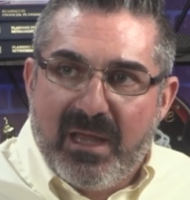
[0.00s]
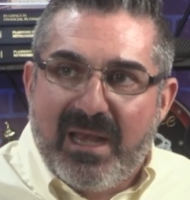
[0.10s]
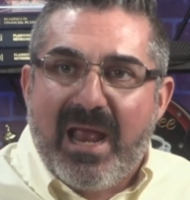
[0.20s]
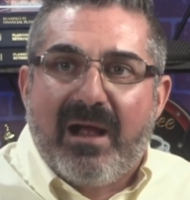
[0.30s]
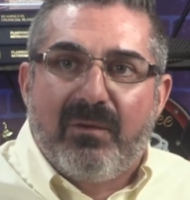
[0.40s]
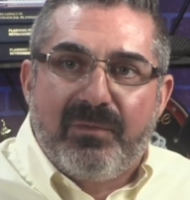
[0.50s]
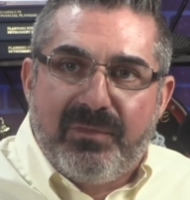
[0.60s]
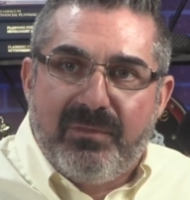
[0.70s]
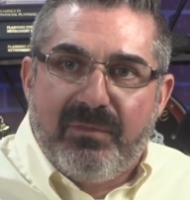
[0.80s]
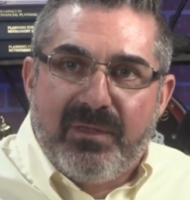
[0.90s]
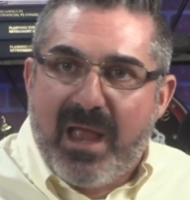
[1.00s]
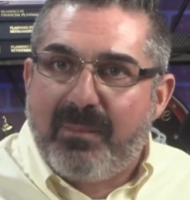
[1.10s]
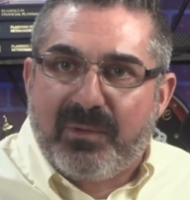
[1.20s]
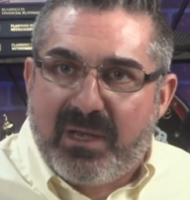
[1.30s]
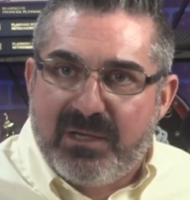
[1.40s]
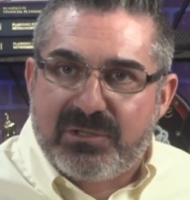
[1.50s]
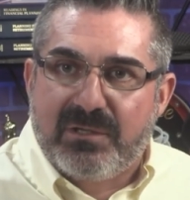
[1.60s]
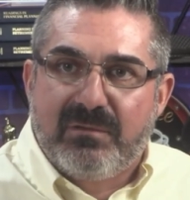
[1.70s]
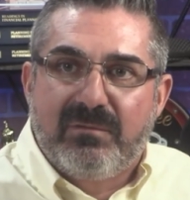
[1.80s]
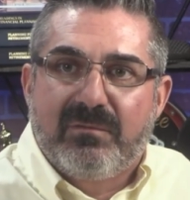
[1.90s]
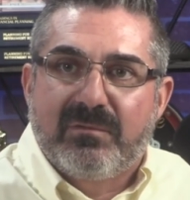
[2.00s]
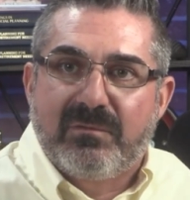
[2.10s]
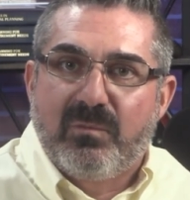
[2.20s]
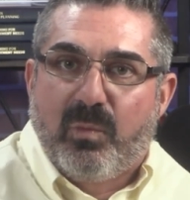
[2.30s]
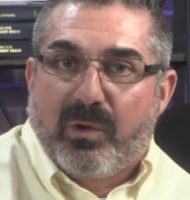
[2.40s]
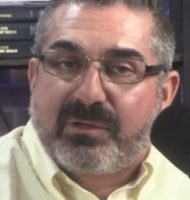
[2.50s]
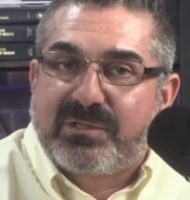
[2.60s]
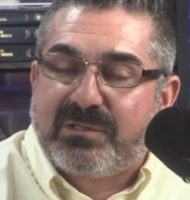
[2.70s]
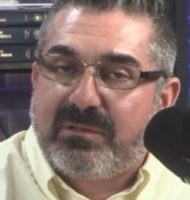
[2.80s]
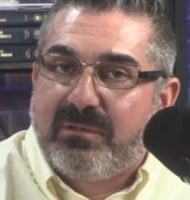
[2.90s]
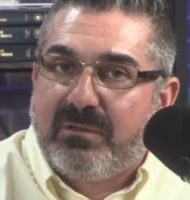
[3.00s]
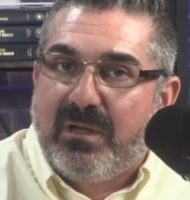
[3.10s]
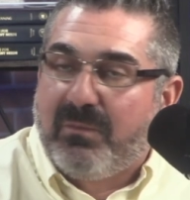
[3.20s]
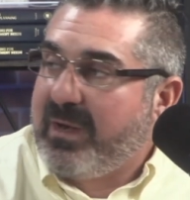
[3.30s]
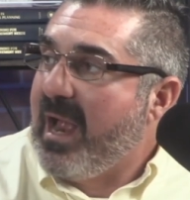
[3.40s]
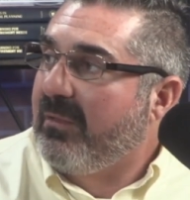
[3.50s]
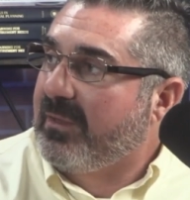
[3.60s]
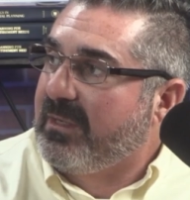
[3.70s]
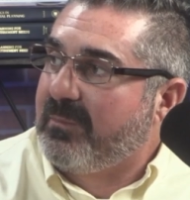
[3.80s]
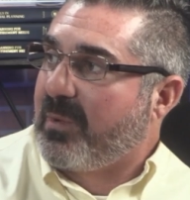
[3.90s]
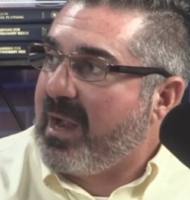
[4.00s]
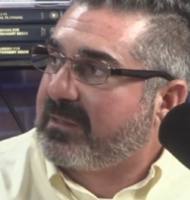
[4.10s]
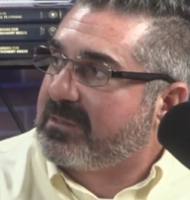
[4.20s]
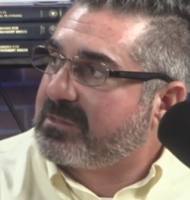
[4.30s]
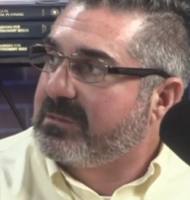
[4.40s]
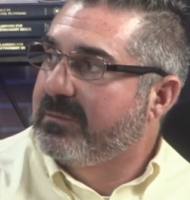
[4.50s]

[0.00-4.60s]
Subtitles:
and how the application works in reality, in practice.